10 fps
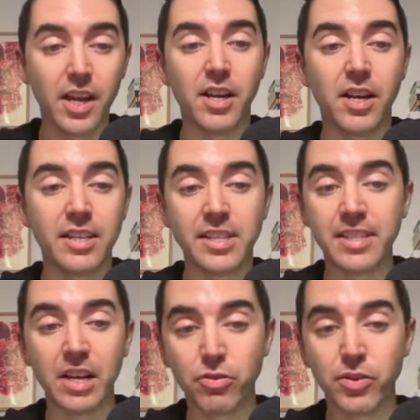as I
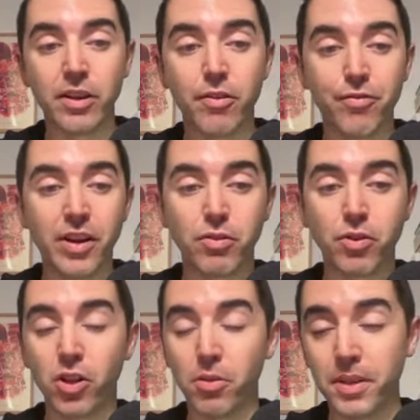downgraded Franco
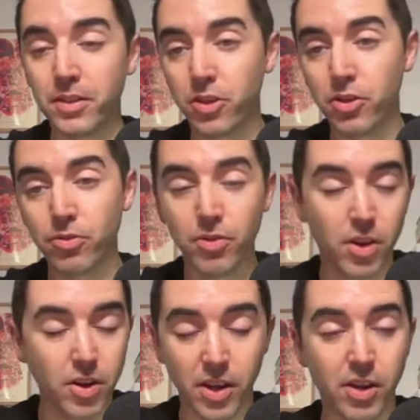Colapinto,
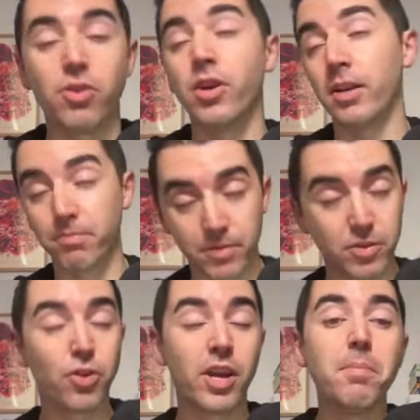or I
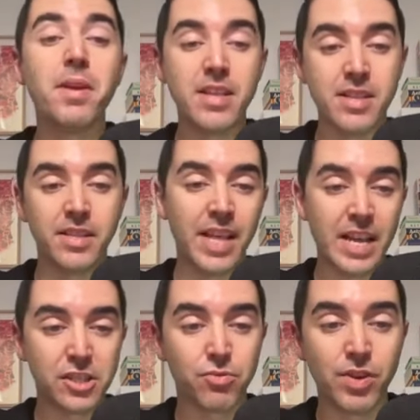took him in
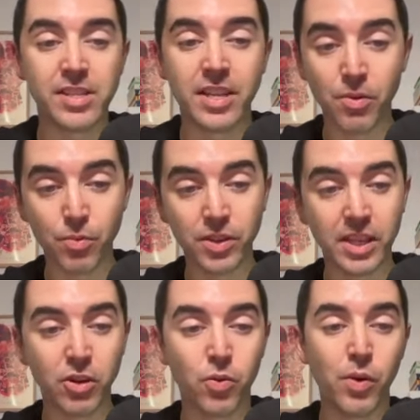last race, and it worked
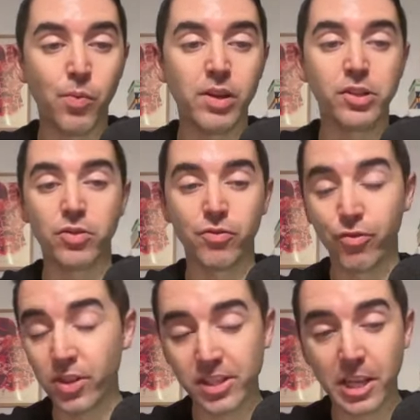out quite well. So
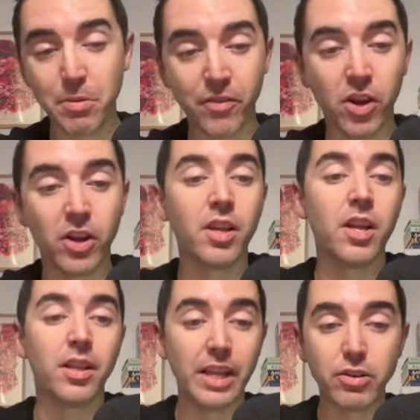for this team, I've got
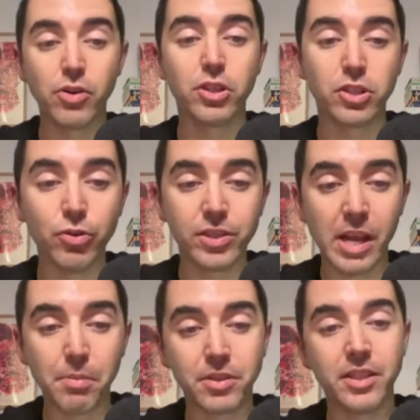Lando Norris, Lewis
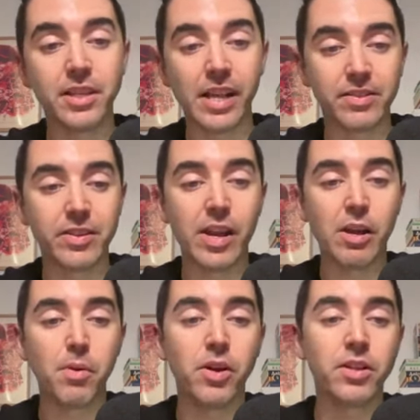Hamilton, Alexander
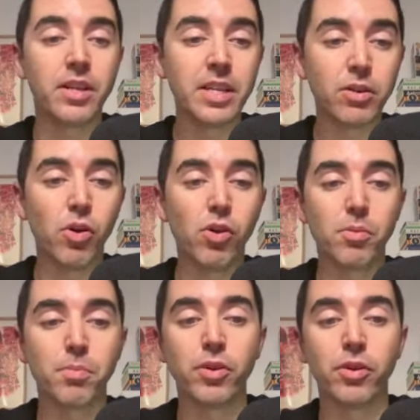Albon, Nico
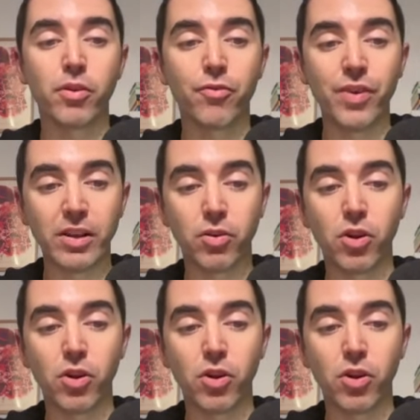Hülkenberg, Franco